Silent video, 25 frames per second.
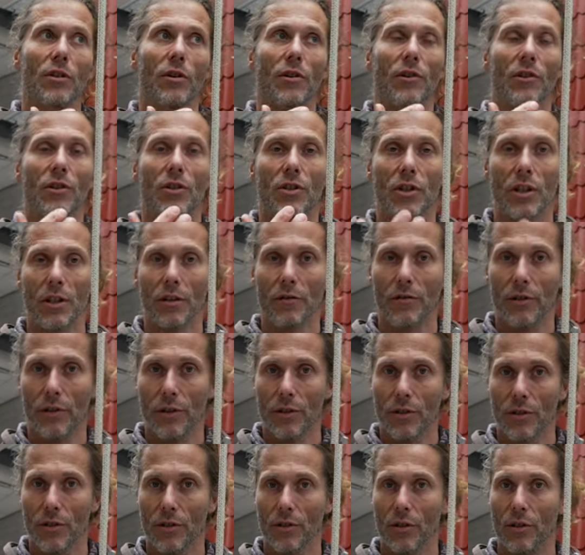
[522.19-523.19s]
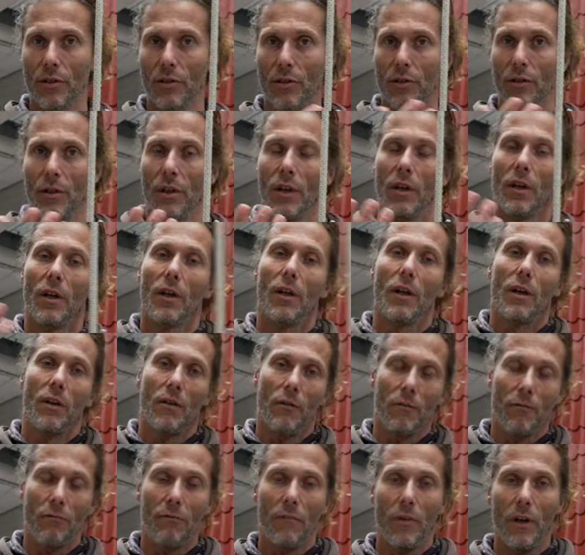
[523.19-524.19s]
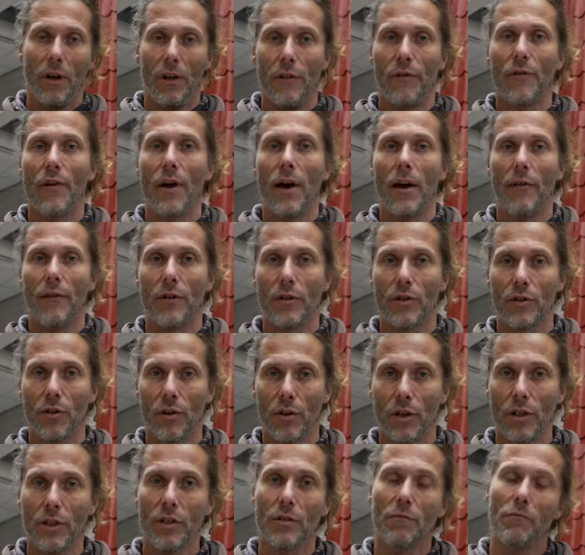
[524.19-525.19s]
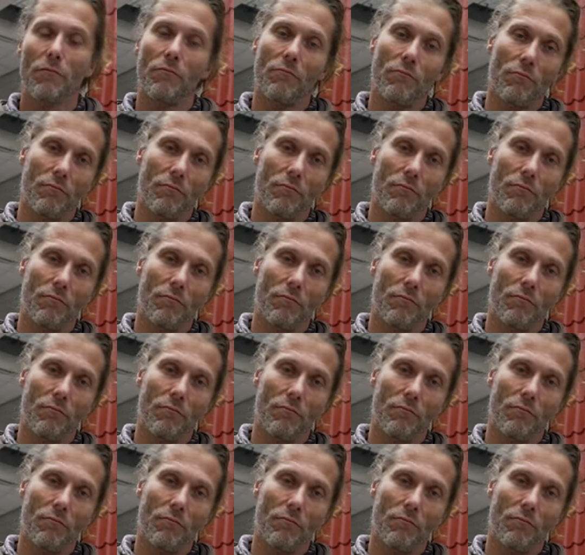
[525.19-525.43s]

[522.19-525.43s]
on a Sirius, if you have a choice,